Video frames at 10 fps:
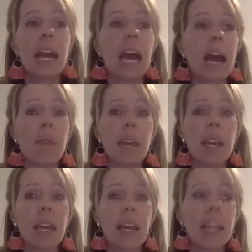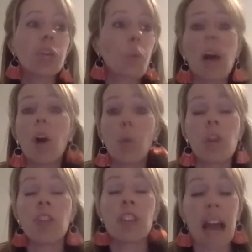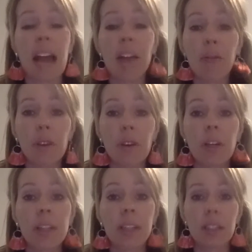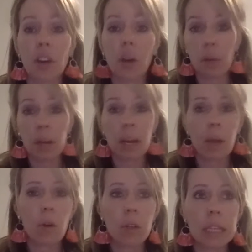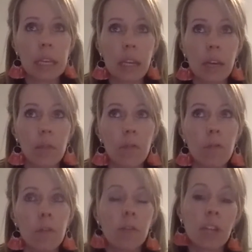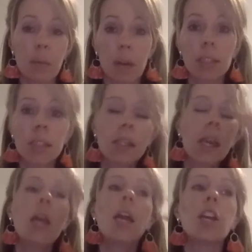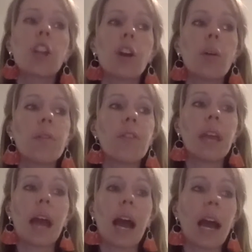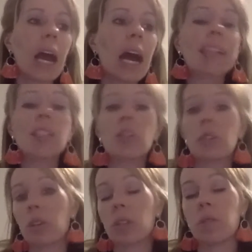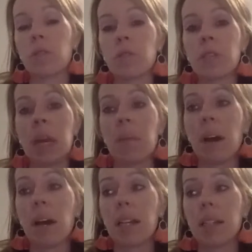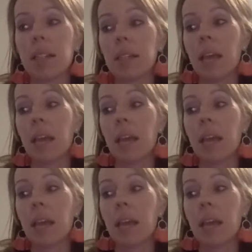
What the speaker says: I mean, it's well worth it, I feel, because, I went Emerald in 15 months, that I hustled those 15 months.